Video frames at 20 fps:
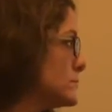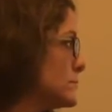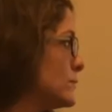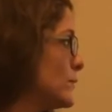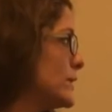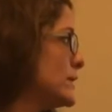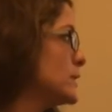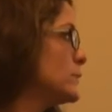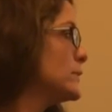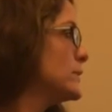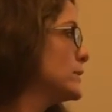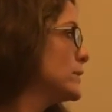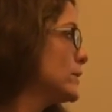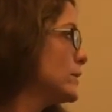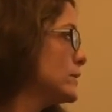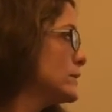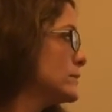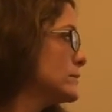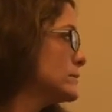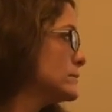What did we
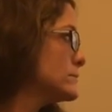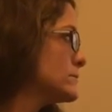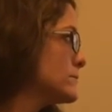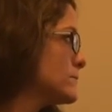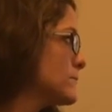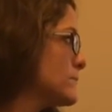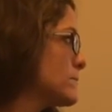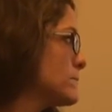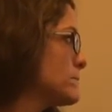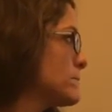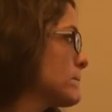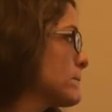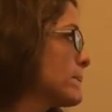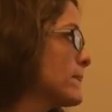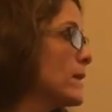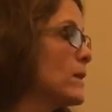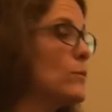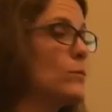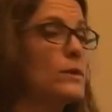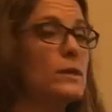learn?
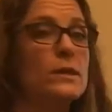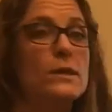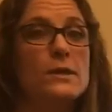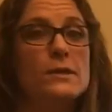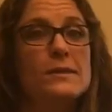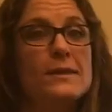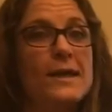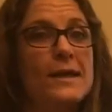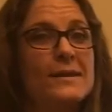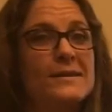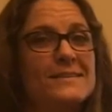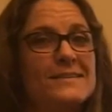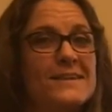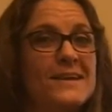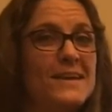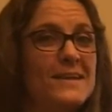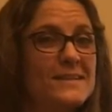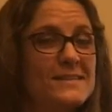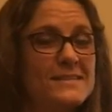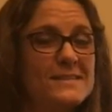We learned that
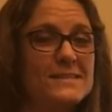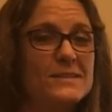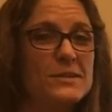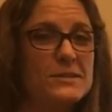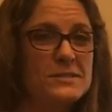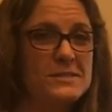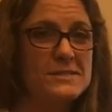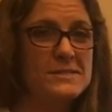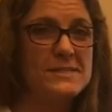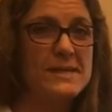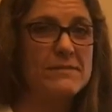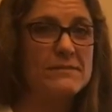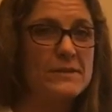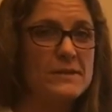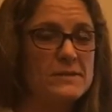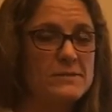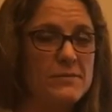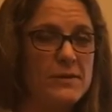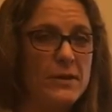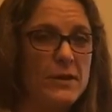nurses' safety
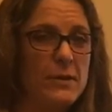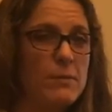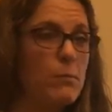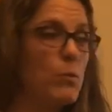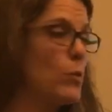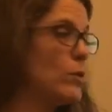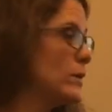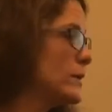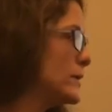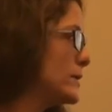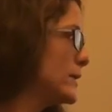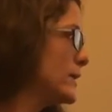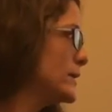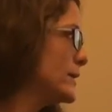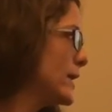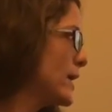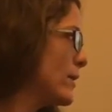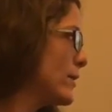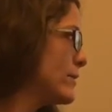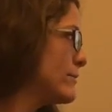is very important in
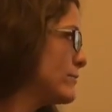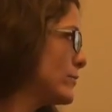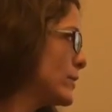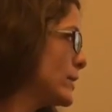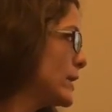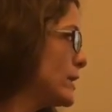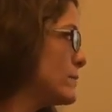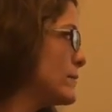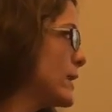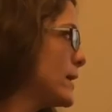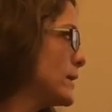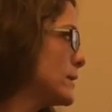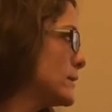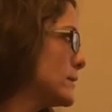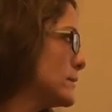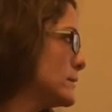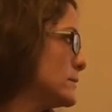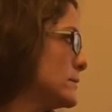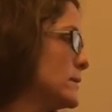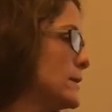caring for an inmate.
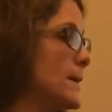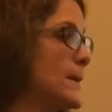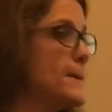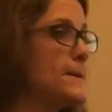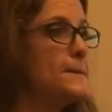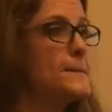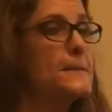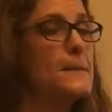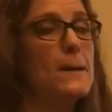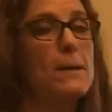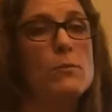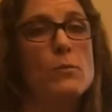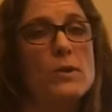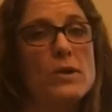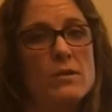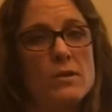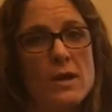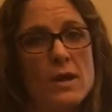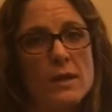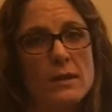We
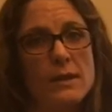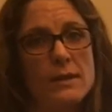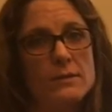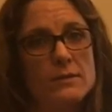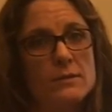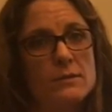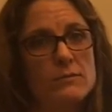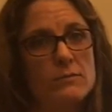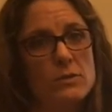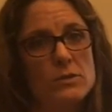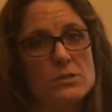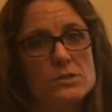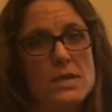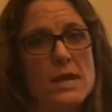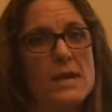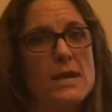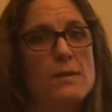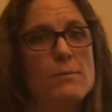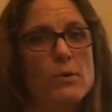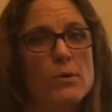are not allowed to divulge
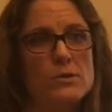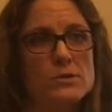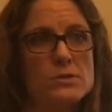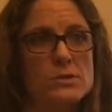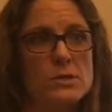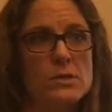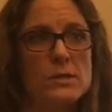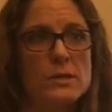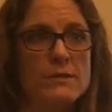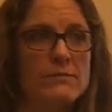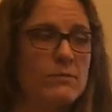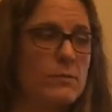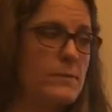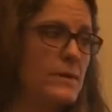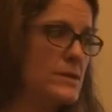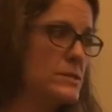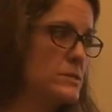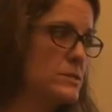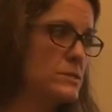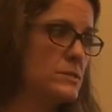any personal
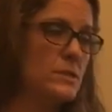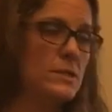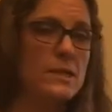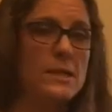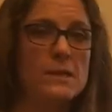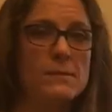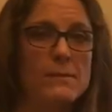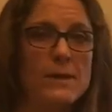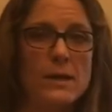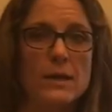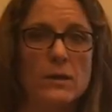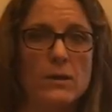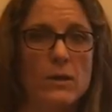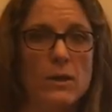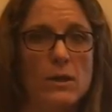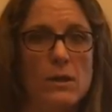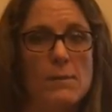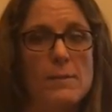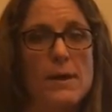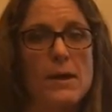information to the inmate at
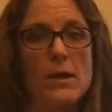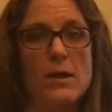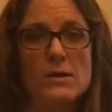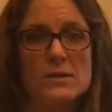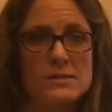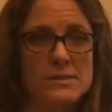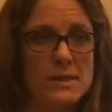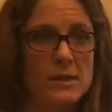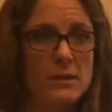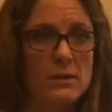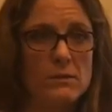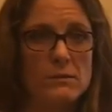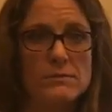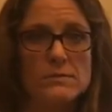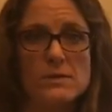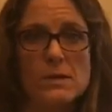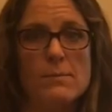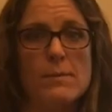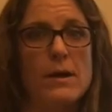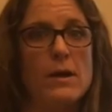all, about ourselves,
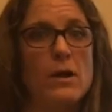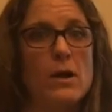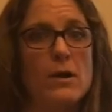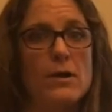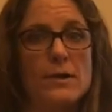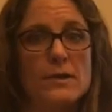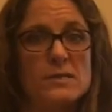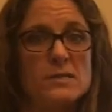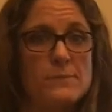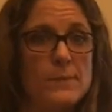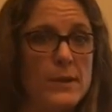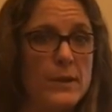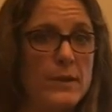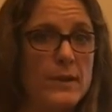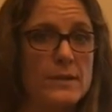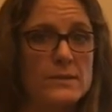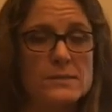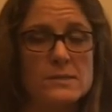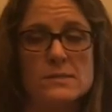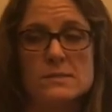about our
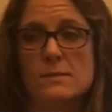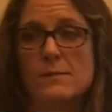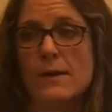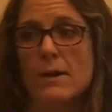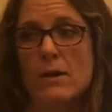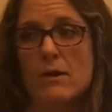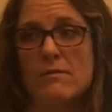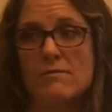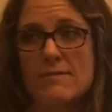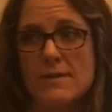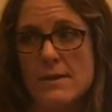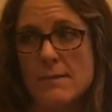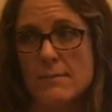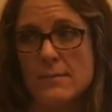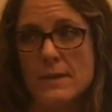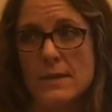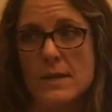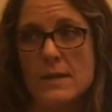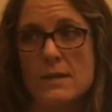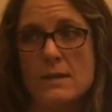experiences, about our
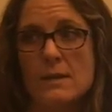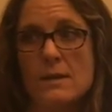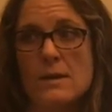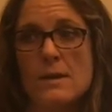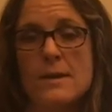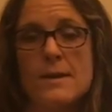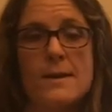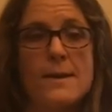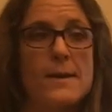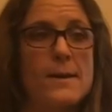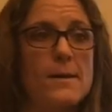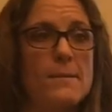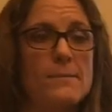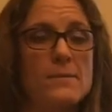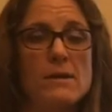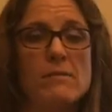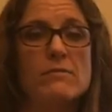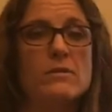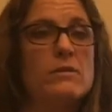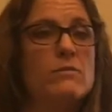family,
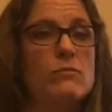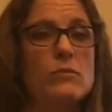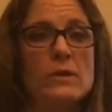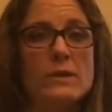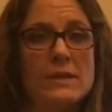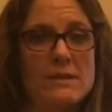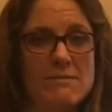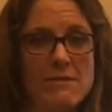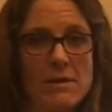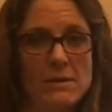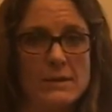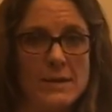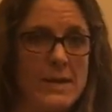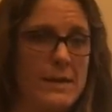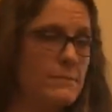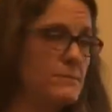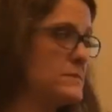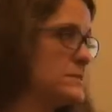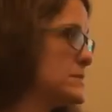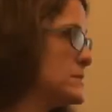even if we leave out
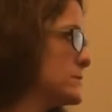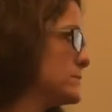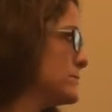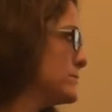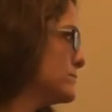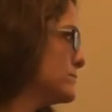names.